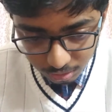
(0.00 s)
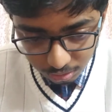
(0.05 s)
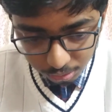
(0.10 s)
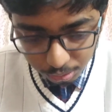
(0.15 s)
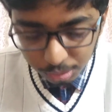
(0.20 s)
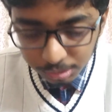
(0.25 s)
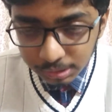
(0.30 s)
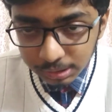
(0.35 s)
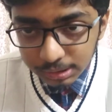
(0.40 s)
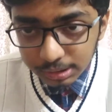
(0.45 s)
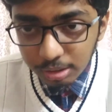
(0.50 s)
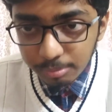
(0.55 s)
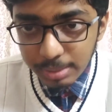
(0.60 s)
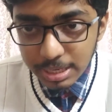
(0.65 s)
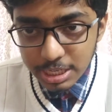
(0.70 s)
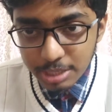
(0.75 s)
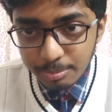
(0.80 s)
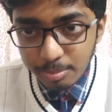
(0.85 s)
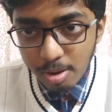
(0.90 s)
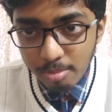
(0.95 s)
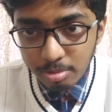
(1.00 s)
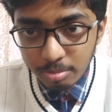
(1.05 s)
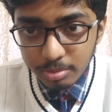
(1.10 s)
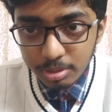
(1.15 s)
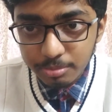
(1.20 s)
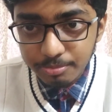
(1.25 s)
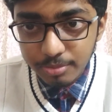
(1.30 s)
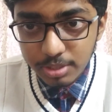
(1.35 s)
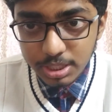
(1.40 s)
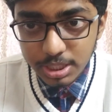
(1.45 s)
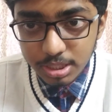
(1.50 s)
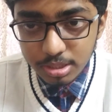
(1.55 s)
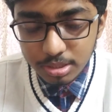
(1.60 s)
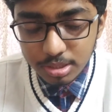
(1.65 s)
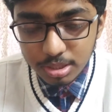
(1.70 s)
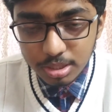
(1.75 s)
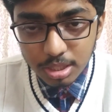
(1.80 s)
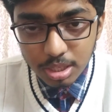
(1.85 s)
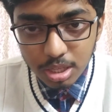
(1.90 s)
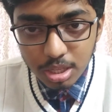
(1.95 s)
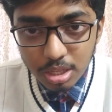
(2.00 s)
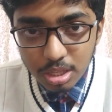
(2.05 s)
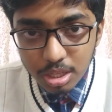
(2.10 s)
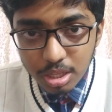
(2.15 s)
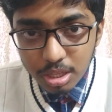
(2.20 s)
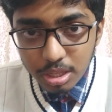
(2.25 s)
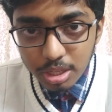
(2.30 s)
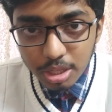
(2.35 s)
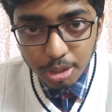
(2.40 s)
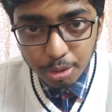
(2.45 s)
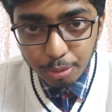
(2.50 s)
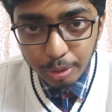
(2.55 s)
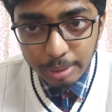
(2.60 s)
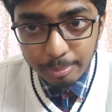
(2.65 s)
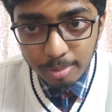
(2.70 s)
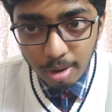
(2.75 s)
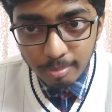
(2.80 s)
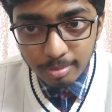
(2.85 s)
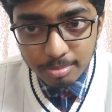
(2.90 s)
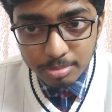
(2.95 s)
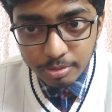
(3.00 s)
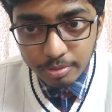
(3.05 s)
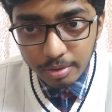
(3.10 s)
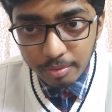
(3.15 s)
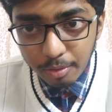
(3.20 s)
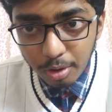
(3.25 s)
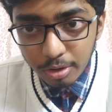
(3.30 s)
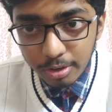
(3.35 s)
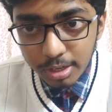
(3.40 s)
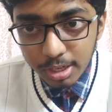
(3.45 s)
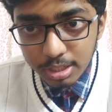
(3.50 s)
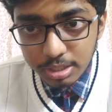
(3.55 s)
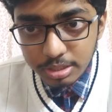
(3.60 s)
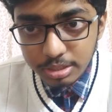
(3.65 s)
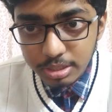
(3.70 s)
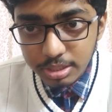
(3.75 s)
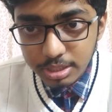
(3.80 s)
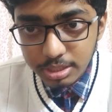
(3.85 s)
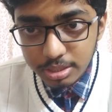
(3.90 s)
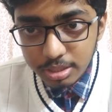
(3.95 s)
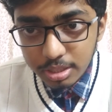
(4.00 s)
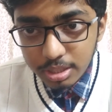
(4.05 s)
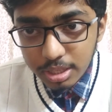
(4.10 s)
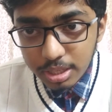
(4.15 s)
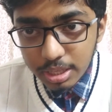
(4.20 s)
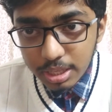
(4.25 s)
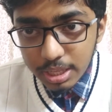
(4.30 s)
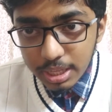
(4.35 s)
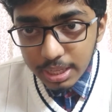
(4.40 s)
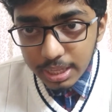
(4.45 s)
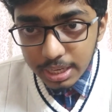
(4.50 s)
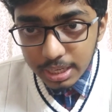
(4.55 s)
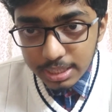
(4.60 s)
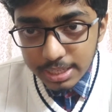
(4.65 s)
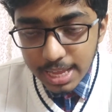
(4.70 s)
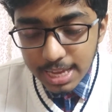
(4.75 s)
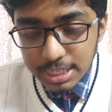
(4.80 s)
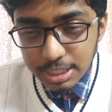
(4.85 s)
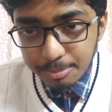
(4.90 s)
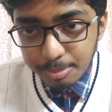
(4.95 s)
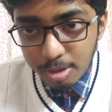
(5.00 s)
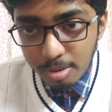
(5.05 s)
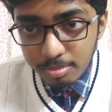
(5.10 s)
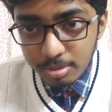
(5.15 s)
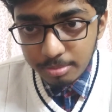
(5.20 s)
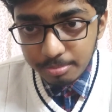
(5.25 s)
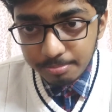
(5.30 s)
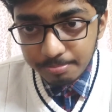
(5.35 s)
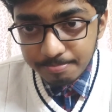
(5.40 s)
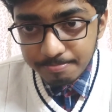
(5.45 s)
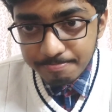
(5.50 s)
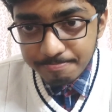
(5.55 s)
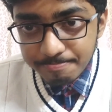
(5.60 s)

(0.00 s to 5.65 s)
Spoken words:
So this is a major problem in physics. 3 problems we have already discussed. Next problem